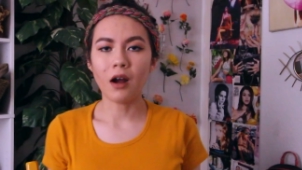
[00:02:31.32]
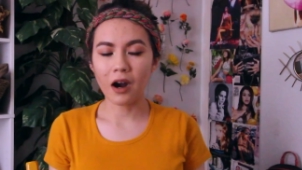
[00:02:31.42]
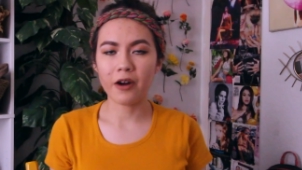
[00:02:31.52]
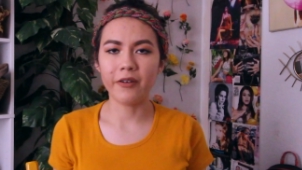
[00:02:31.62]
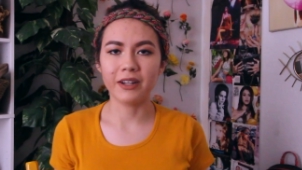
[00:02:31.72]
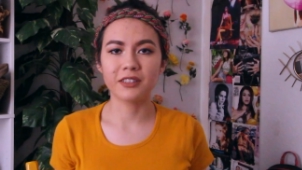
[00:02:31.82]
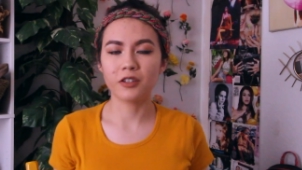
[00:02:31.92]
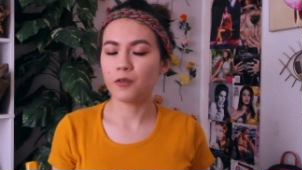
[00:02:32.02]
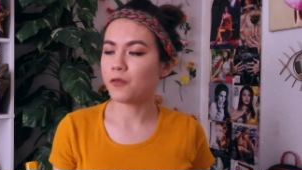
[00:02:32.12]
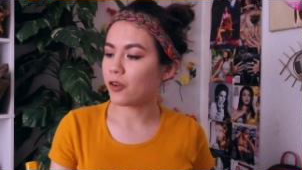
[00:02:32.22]
Alright,
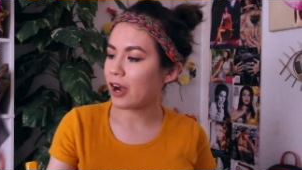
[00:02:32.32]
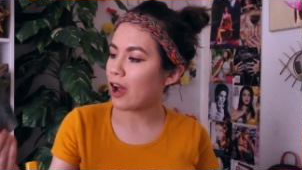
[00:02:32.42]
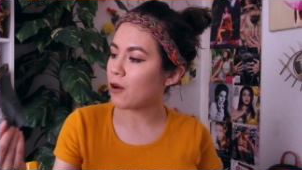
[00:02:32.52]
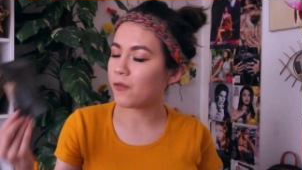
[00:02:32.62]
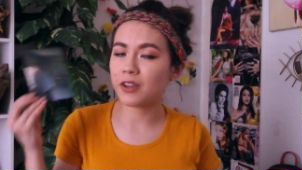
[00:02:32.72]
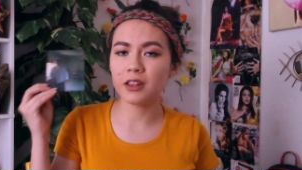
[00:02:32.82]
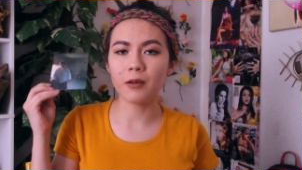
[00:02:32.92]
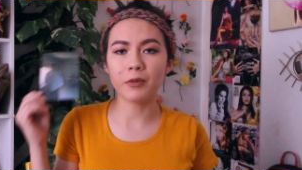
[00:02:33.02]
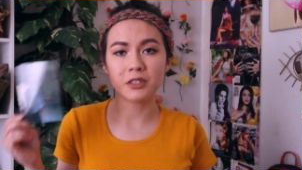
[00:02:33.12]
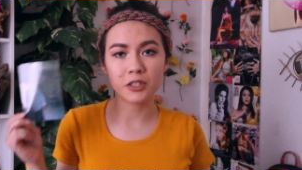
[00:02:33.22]
so for outfit
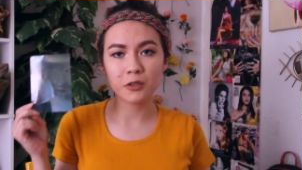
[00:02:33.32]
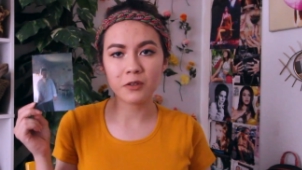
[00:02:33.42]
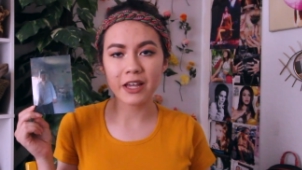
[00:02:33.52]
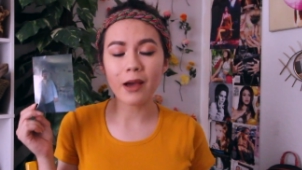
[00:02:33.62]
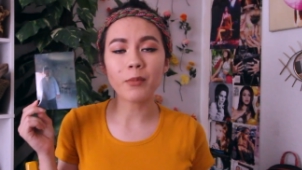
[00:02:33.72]
number two that